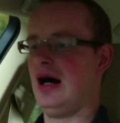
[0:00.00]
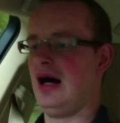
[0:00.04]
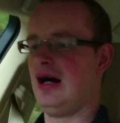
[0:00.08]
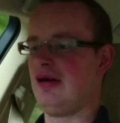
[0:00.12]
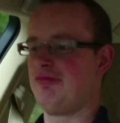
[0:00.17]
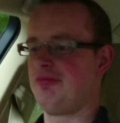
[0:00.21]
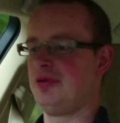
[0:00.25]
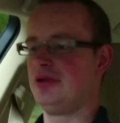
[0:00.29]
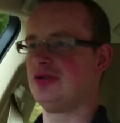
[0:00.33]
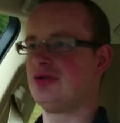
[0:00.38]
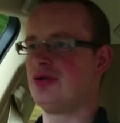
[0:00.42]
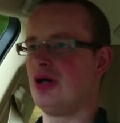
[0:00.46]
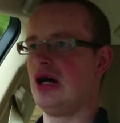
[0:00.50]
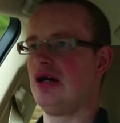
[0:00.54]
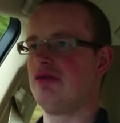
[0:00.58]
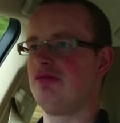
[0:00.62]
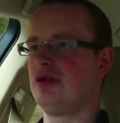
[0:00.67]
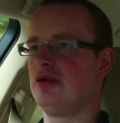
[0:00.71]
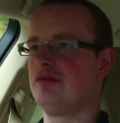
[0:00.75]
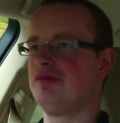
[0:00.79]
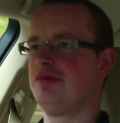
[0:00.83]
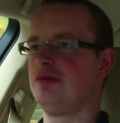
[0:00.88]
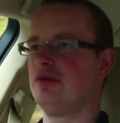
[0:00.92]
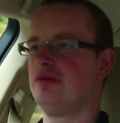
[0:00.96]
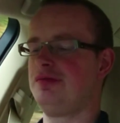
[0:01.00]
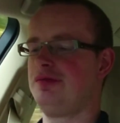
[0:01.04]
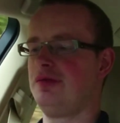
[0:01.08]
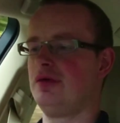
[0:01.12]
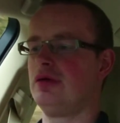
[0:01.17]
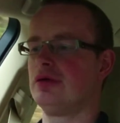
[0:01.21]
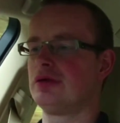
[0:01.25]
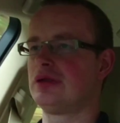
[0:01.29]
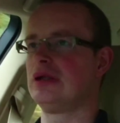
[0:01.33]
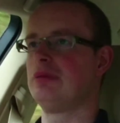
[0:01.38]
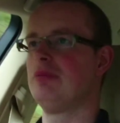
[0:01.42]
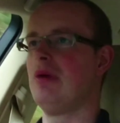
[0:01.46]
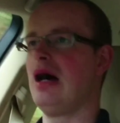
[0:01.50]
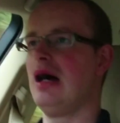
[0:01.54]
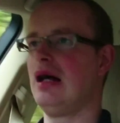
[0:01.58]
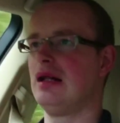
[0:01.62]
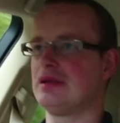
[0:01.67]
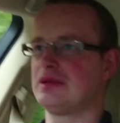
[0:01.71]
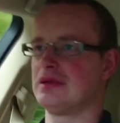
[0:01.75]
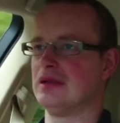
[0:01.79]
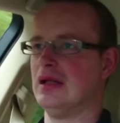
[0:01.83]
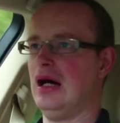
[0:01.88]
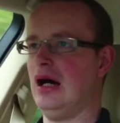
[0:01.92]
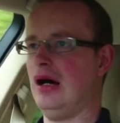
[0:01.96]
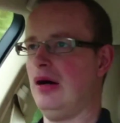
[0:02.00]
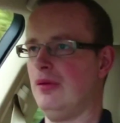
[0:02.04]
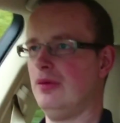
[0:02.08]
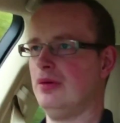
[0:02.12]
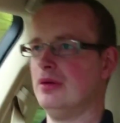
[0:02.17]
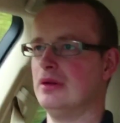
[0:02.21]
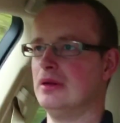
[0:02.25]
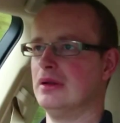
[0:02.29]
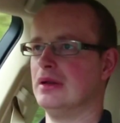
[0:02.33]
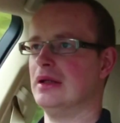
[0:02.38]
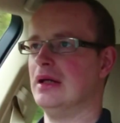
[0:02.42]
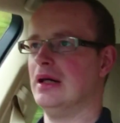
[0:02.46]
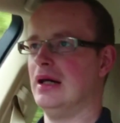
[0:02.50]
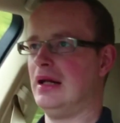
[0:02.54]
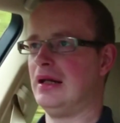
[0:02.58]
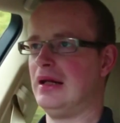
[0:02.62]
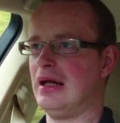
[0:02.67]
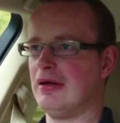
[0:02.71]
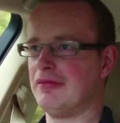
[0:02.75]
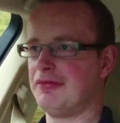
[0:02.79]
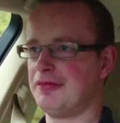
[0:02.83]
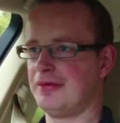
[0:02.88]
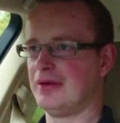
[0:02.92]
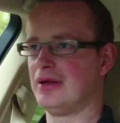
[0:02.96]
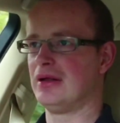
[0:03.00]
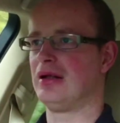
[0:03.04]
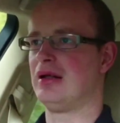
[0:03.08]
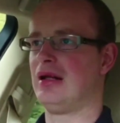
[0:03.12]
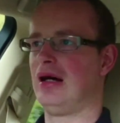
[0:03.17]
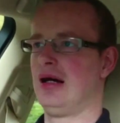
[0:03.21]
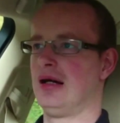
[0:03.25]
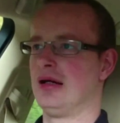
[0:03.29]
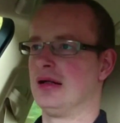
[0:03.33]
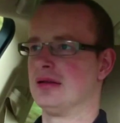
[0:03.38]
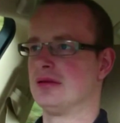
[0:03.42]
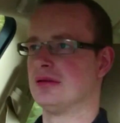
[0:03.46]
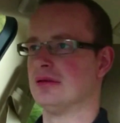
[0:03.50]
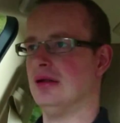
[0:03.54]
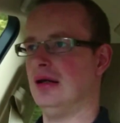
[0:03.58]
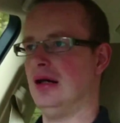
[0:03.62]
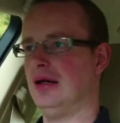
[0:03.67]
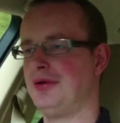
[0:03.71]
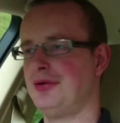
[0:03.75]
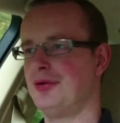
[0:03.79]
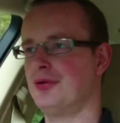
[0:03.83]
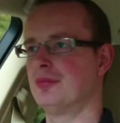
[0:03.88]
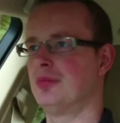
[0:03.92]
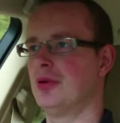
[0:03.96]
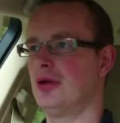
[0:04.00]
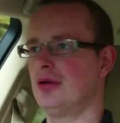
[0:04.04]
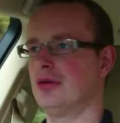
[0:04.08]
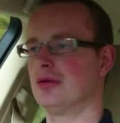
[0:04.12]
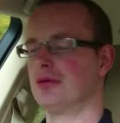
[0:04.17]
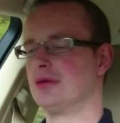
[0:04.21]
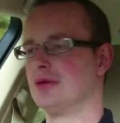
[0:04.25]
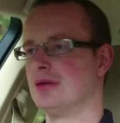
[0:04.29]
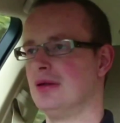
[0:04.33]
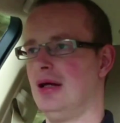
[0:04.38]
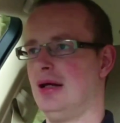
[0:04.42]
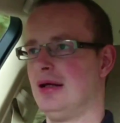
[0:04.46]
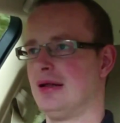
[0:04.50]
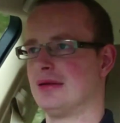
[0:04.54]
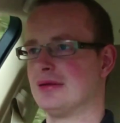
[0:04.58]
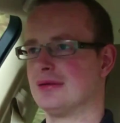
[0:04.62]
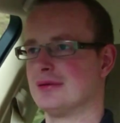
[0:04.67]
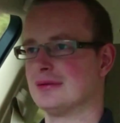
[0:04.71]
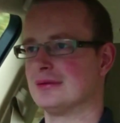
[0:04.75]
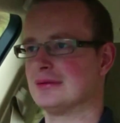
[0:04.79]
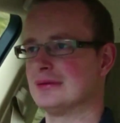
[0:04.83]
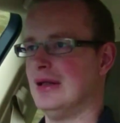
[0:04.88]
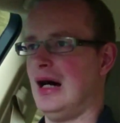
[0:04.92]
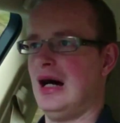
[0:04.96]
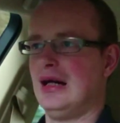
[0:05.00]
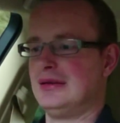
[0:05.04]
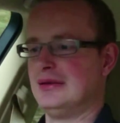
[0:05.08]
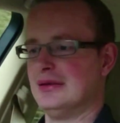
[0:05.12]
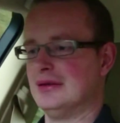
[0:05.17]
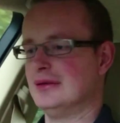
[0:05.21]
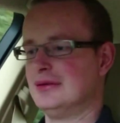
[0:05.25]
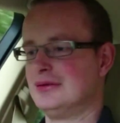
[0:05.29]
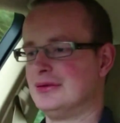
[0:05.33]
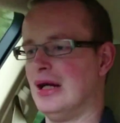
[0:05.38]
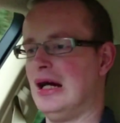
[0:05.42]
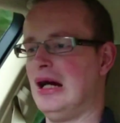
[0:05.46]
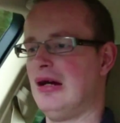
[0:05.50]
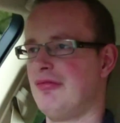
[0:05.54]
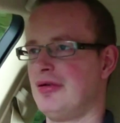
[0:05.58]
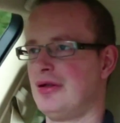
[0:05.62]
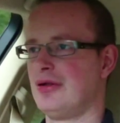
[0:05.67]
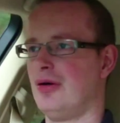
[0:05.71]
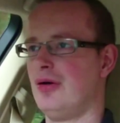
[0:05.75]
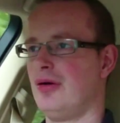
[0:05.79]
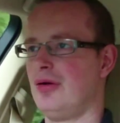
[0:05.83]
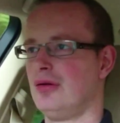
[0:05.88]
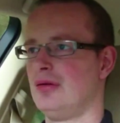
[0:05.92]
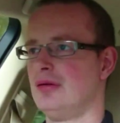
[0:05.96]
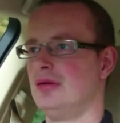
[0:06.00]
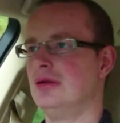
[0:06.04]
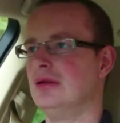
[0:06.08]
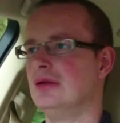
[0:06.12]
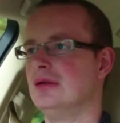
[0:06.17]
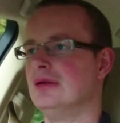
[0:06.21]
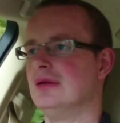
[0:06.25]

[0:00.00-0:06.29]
I've been driving for 40 miles now, and I feel like a newborn, like I didn't drive at all.